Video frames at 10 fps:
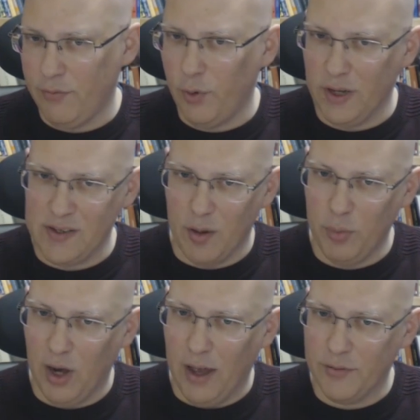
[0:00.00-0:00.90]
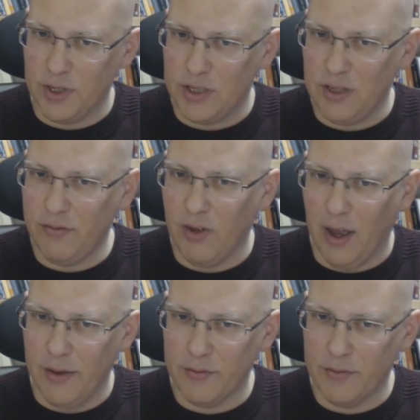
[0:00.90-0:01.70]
For example, after d5